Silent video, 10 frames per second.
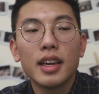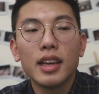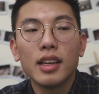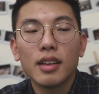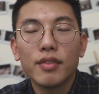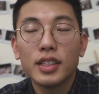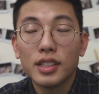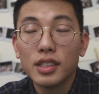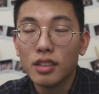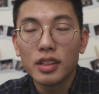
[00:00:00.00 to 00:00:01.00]
if it
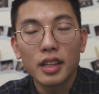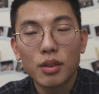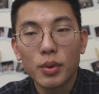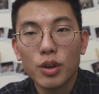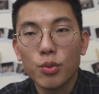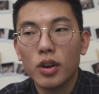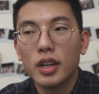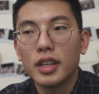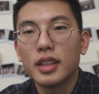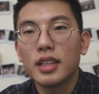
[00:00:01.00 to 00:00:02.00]
doesn't look like the way you
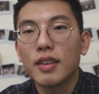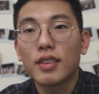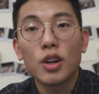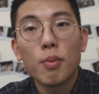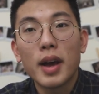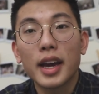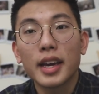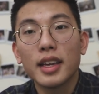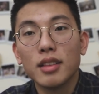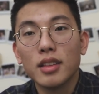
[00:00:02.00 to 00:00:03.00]
want it, then you have to go
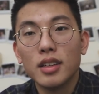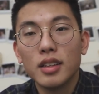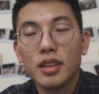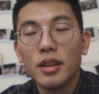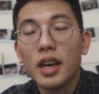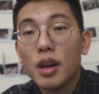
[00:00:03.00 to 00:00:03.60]
back and literally